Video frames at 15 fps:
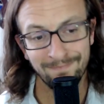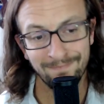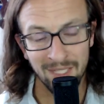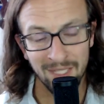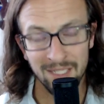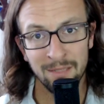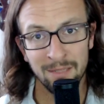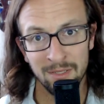
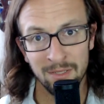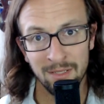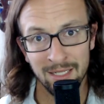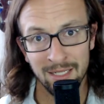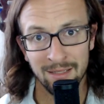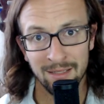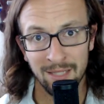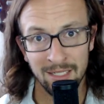that seems
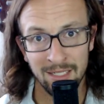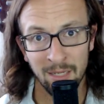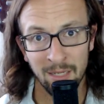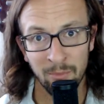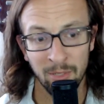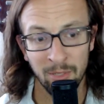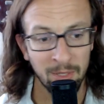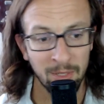that's that's like a
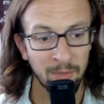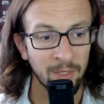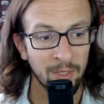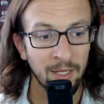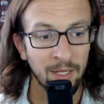pretty big one